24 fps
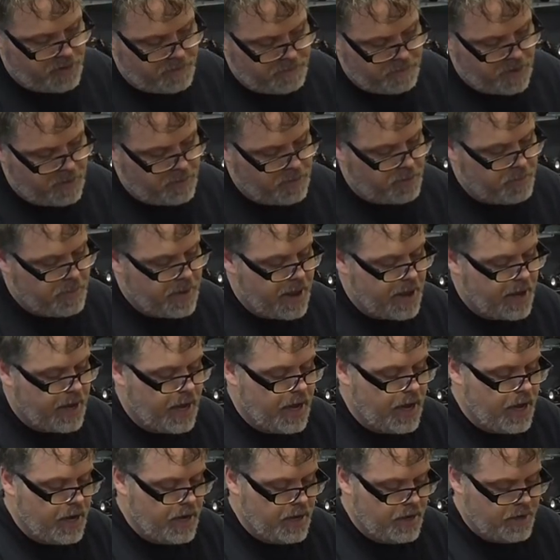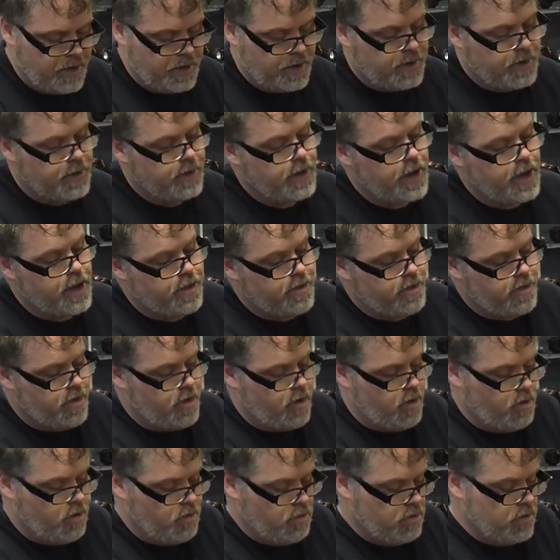front bumper back in, like
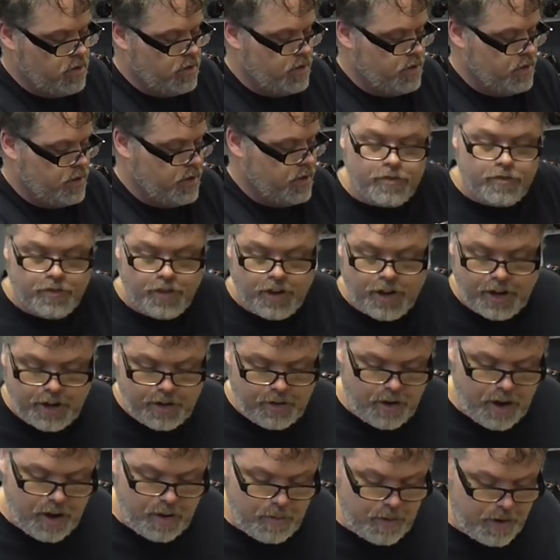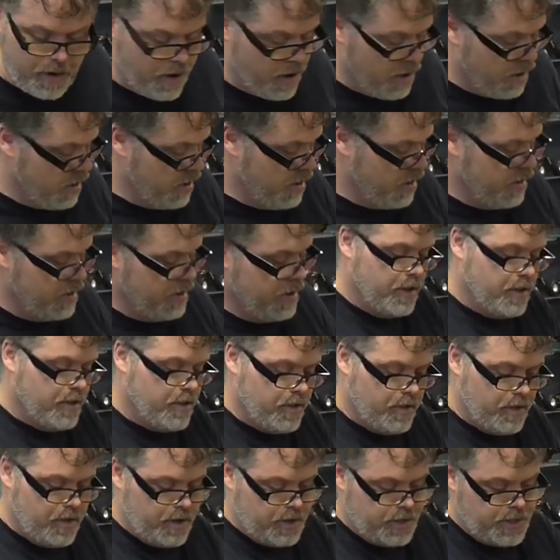so. Freaking right we are.
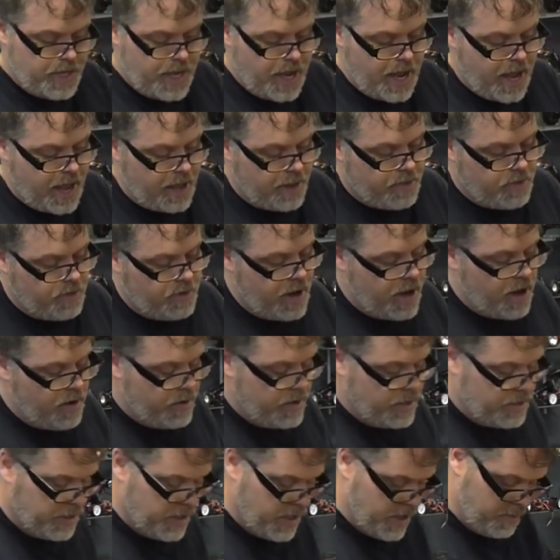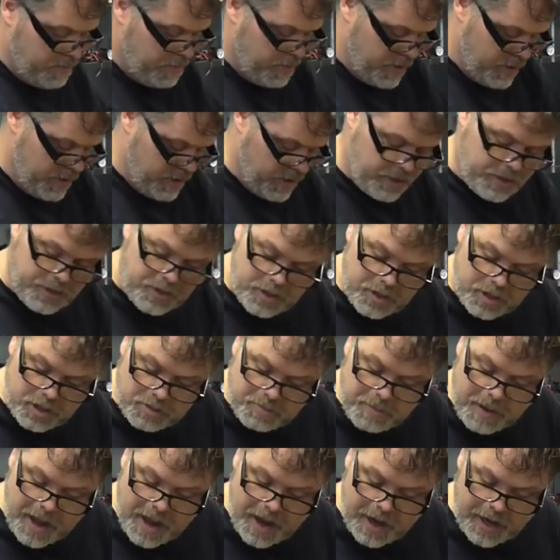So there's that. So now we just gotta put the
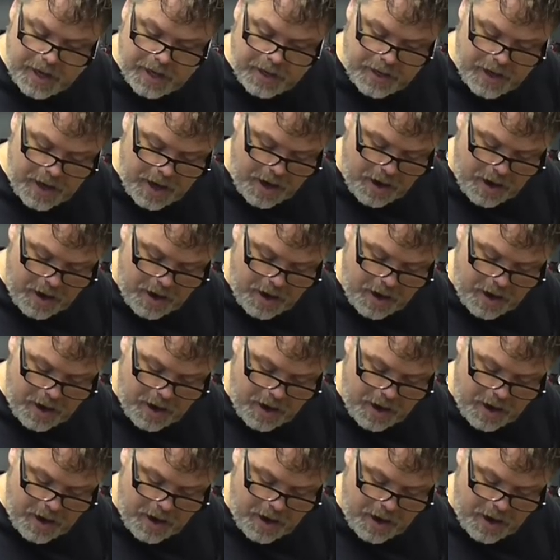screws back in